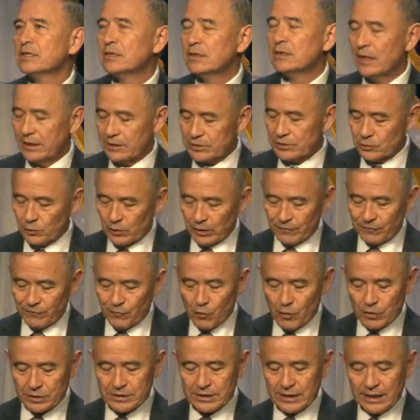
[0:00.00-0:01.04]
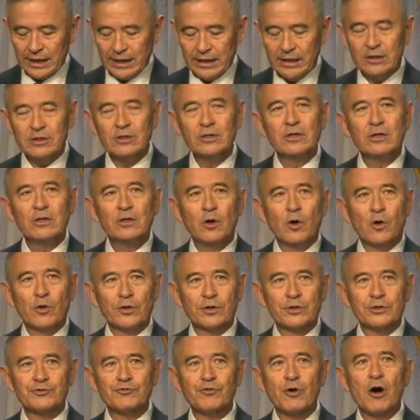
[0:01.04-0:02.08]
in 2014 or the
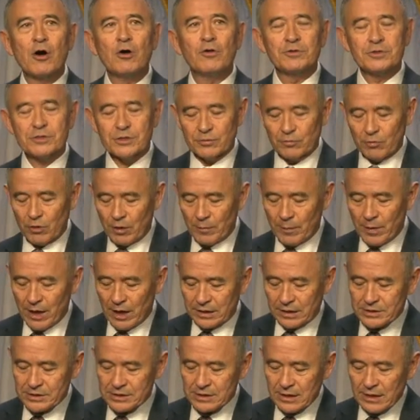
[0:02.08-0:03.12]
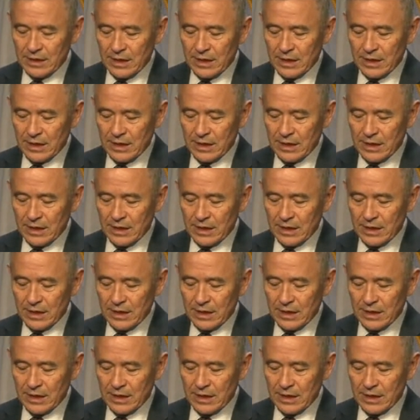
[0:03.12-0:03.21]
drones and robots